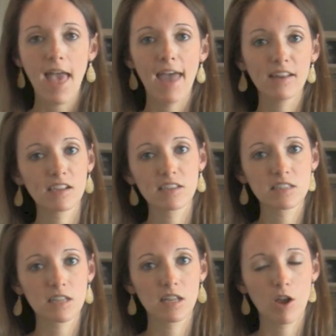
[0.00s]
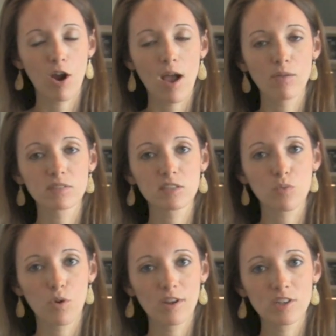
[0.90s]
Atticus in our house is
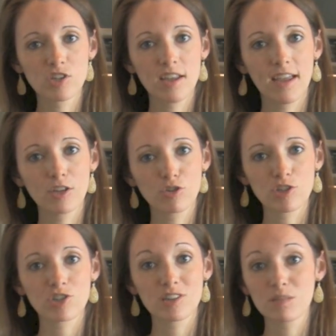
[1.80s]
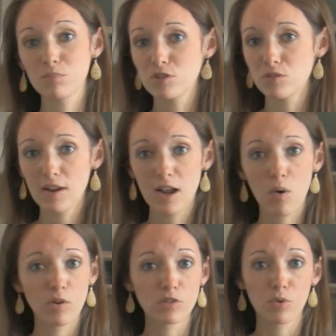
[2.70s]
orange and Christian is blue, and I
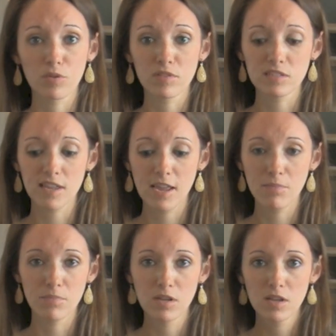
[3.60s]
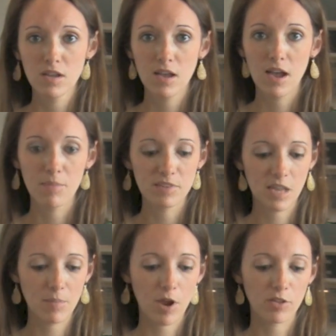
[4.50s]
always order the same
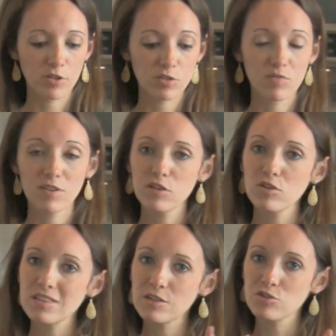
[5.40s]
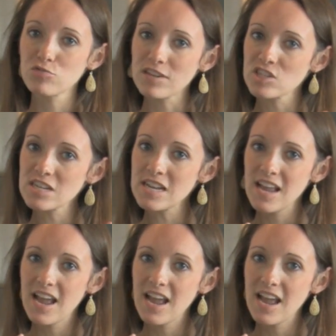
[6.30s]
color. So they're stretchy,